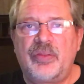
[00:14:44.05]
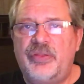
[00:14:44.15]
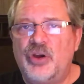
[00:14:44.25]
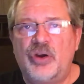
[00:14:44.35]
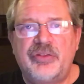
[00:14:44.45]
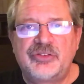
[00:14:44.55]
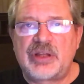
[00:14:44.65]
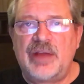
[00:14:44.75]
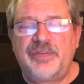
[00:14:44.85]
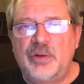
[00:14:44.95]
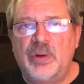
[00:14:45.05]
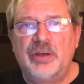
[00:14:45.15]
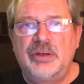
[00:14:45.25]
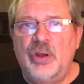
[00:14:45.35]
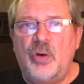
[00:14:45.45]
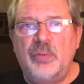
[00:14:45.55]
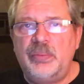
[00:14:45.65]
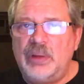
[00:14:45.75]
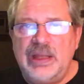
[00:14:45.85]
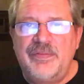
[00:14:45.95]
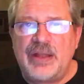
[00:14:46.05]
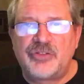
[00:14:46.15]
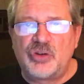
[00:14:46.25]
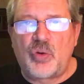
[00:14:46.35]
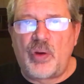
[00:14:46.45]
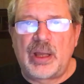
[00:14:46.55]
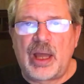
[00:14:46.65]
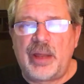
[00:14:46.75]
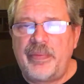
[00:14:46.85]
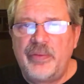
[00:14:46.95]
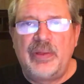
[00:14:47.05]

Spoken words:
The earth and sky flew away. No events are going on.